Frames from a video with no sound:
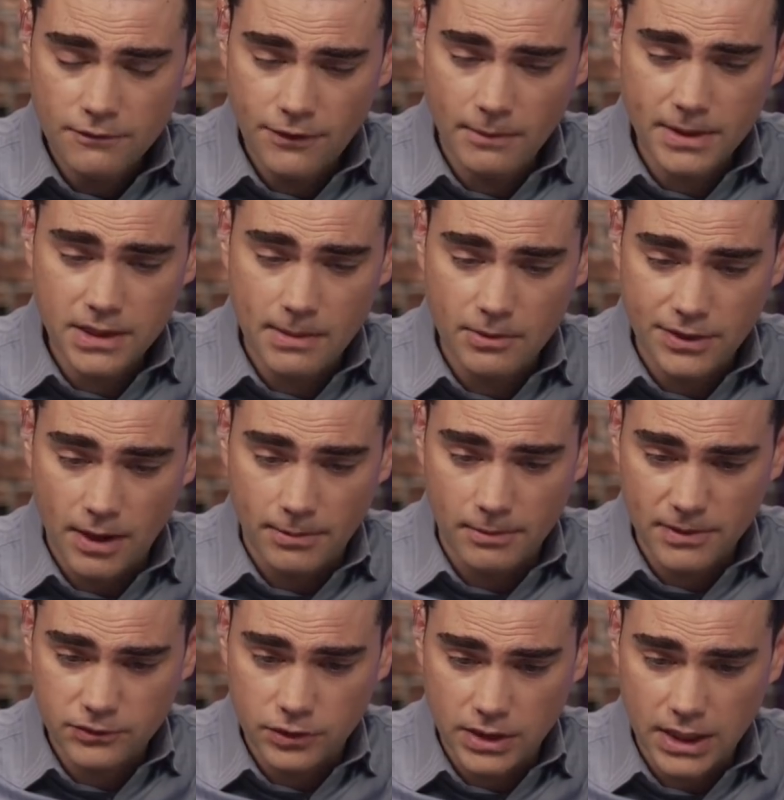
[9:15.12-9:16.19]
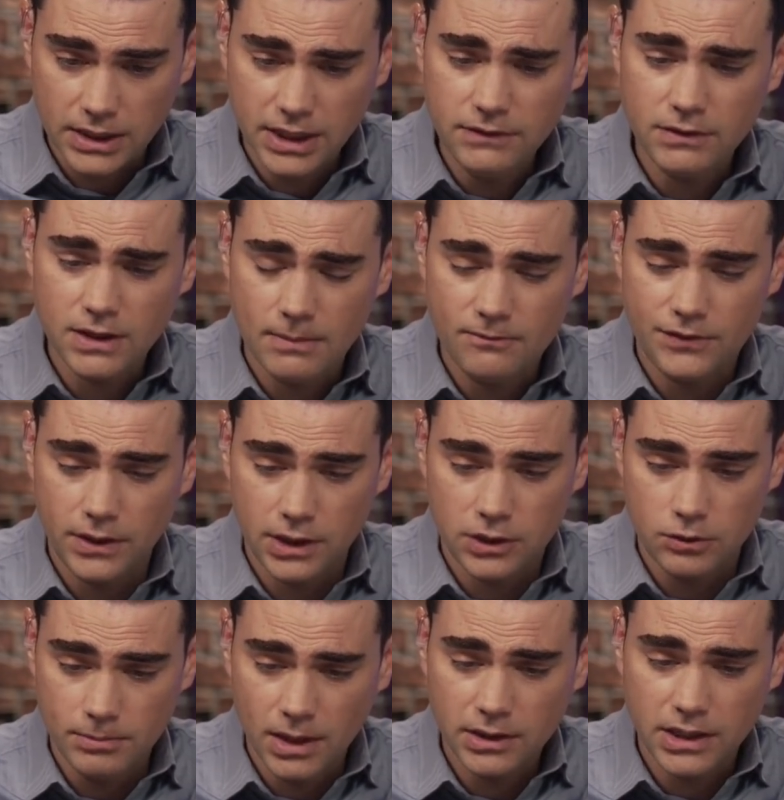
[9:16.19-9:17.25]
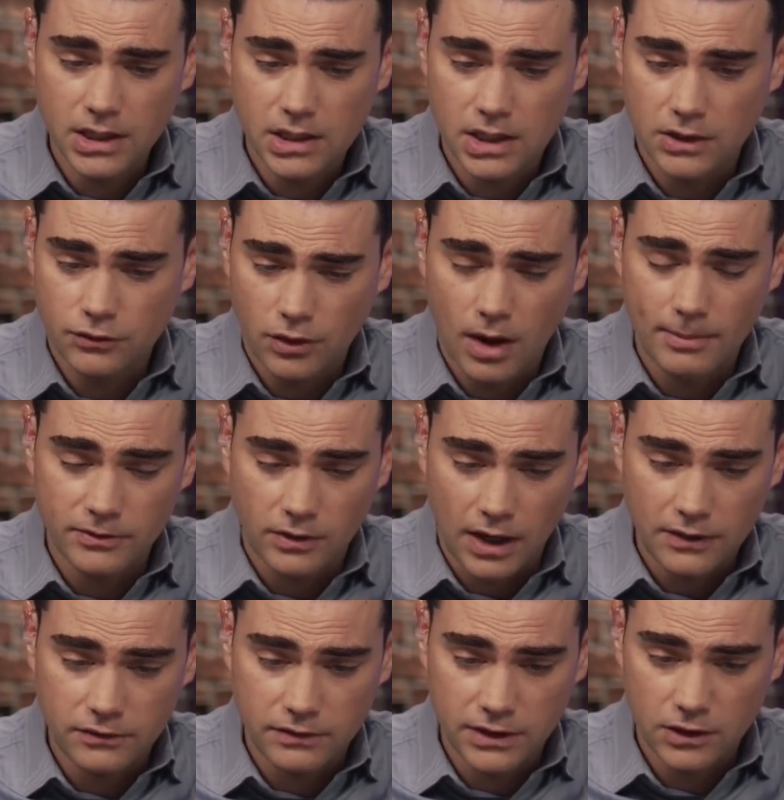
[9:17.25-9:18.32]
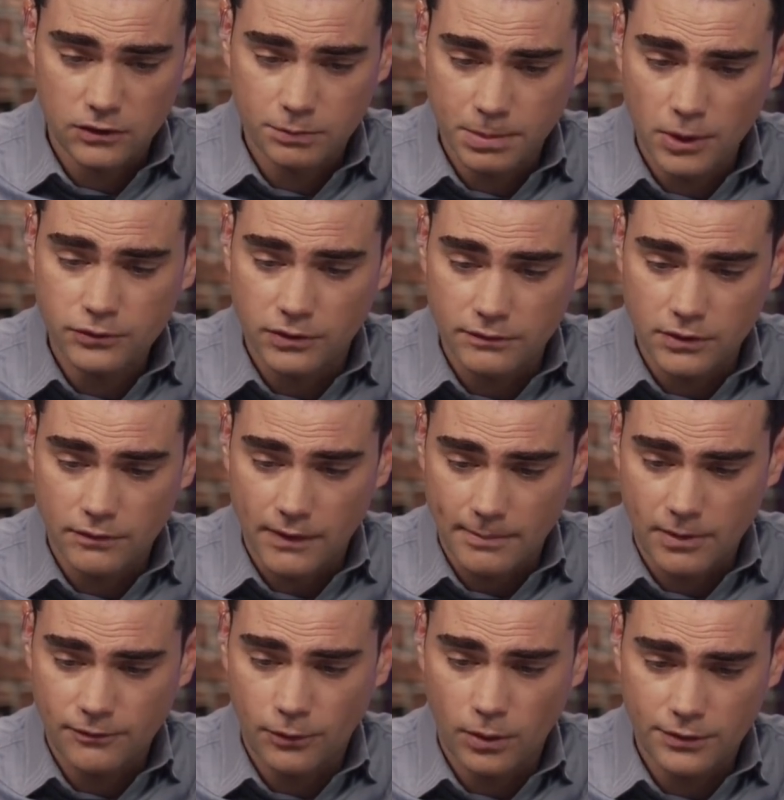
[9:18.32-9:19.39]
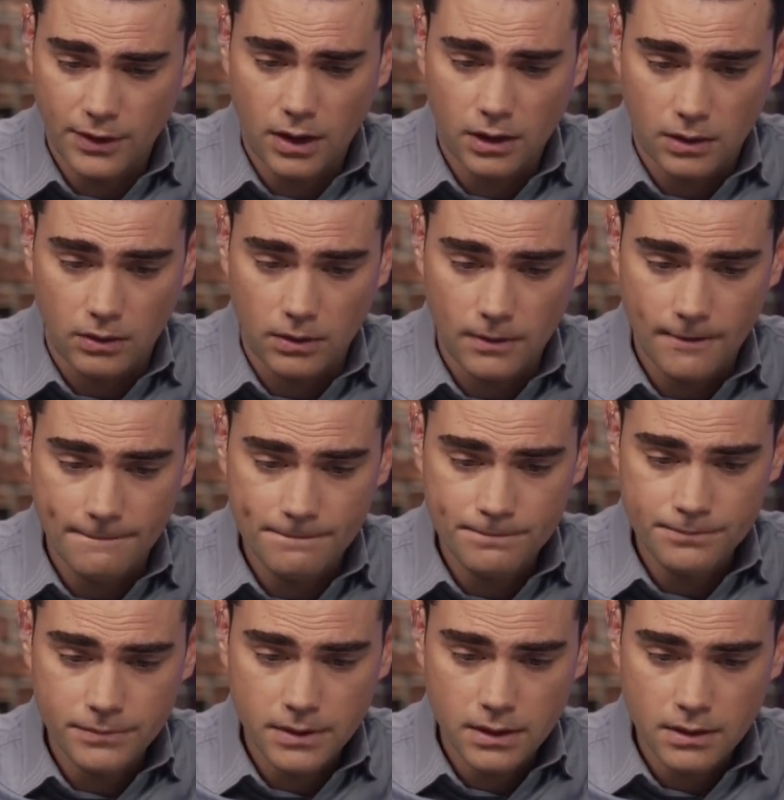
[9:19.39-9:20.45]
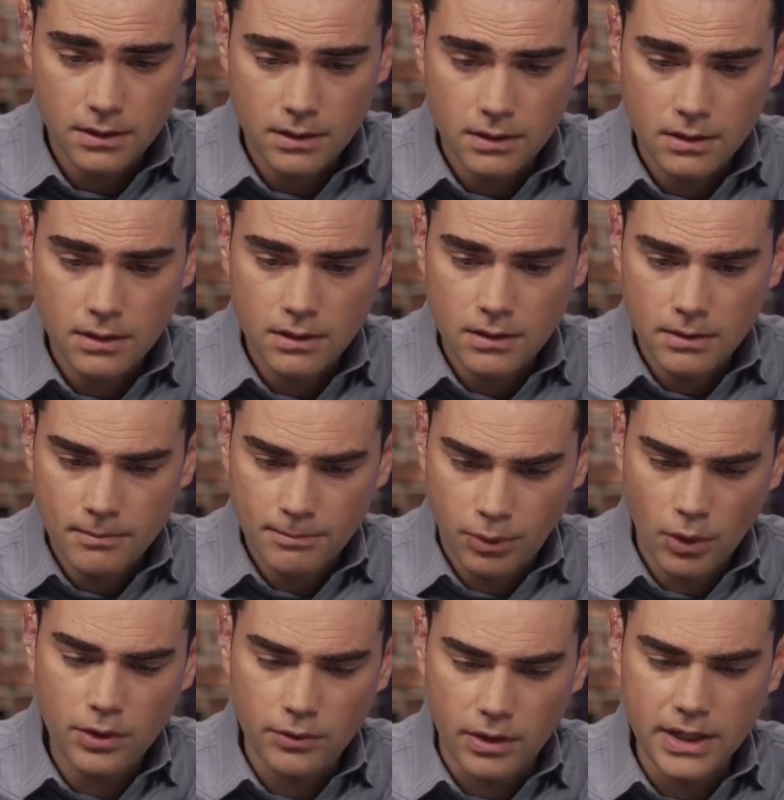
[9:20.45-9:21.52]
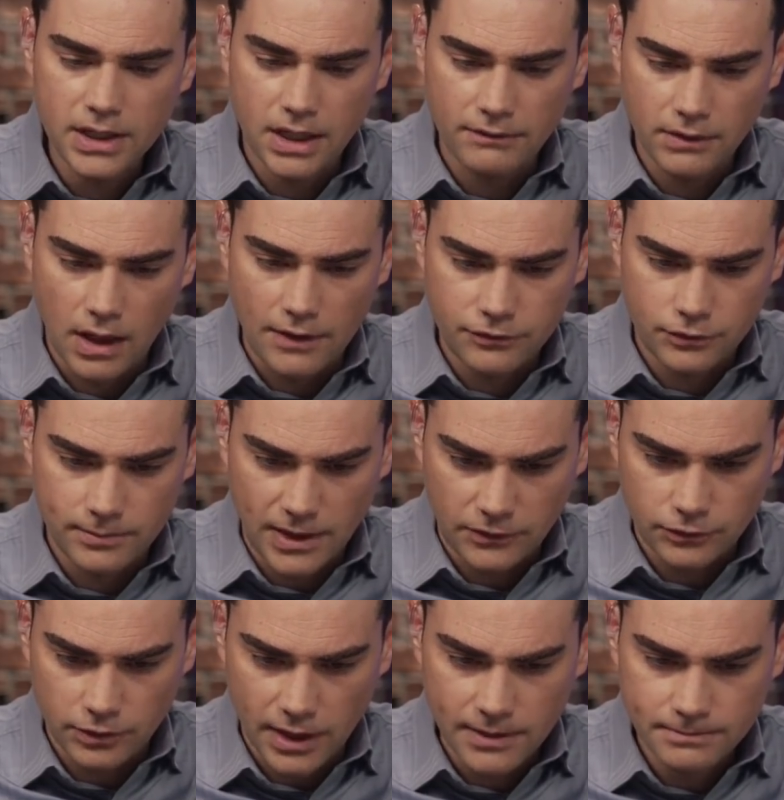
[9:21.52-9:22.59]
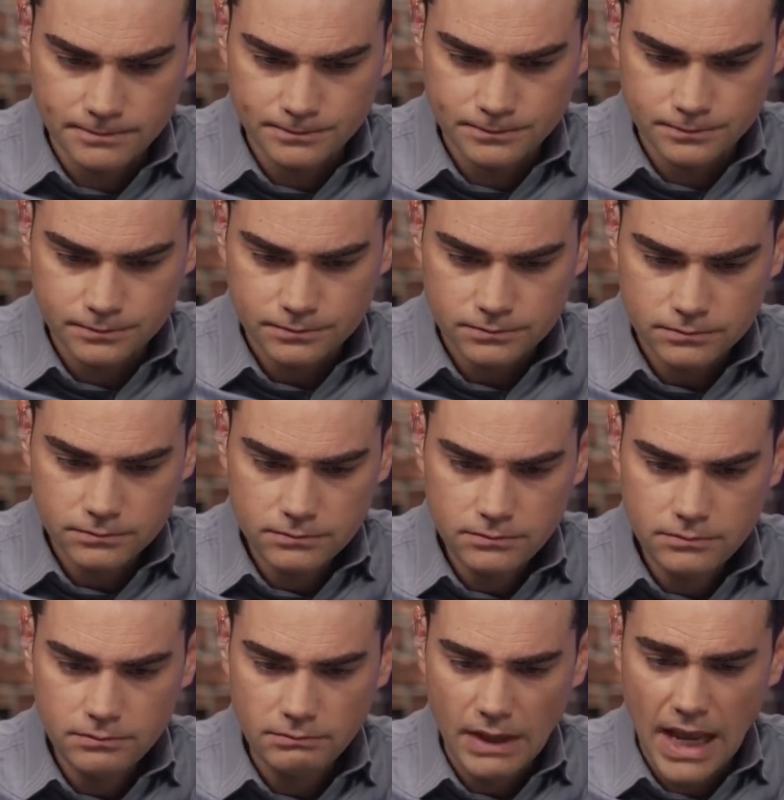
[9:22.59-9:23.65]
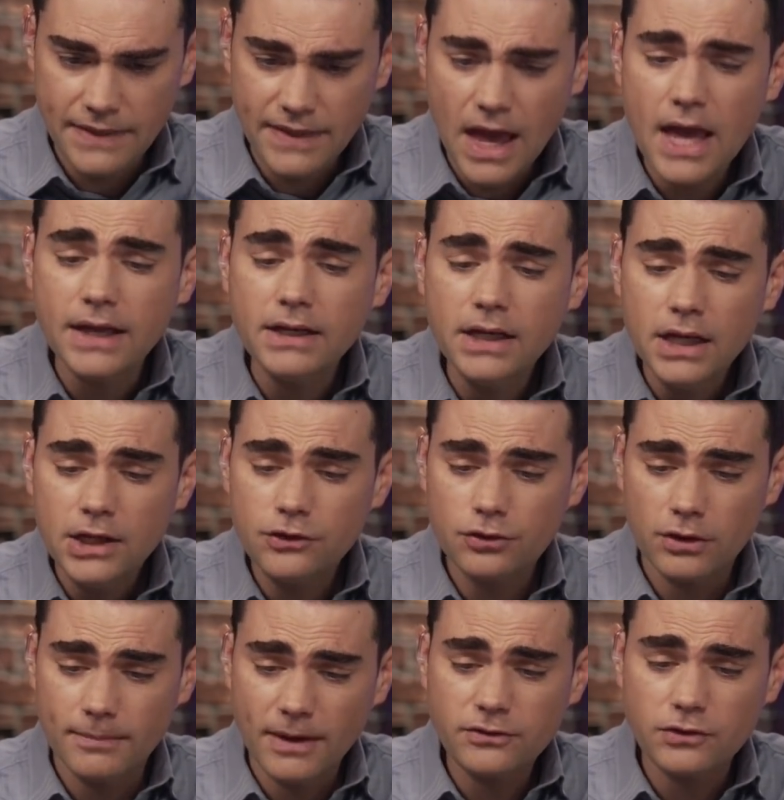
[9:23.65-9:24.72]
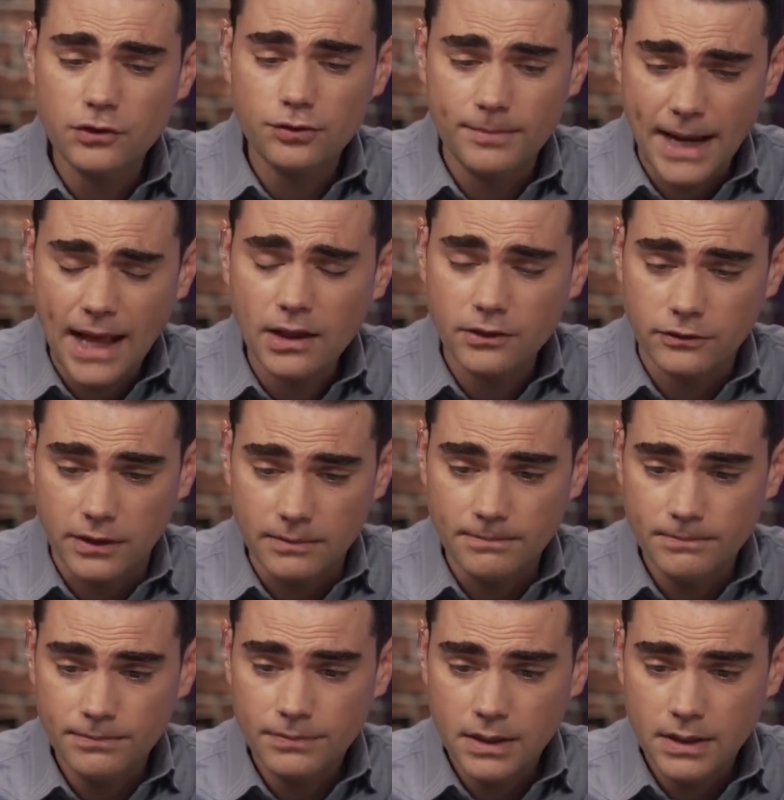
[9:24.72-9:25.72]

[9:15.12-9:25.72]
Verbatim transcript: filming them without permission and leaving them feeling humiliated and traumatized in the explosive November 4th article. Portnoy gave a live stream yesterday, and then he showed a message from Allison